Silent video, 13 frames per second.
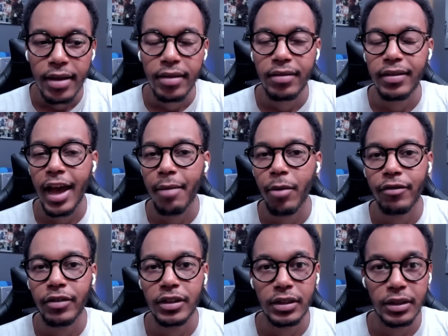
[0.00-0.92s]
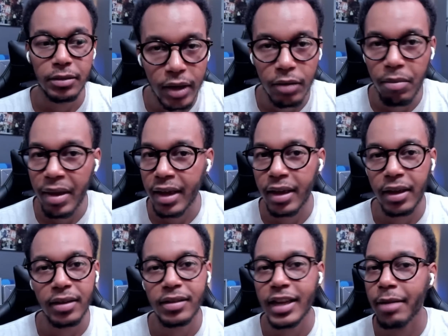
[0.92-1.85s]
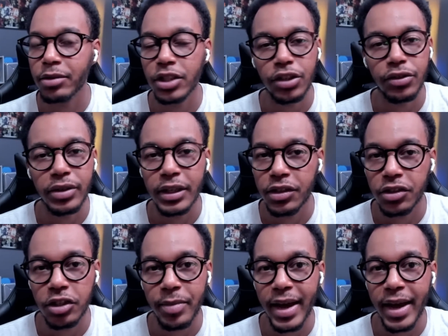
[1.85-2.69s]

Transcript: Sam obviously uh, making establishing a relationship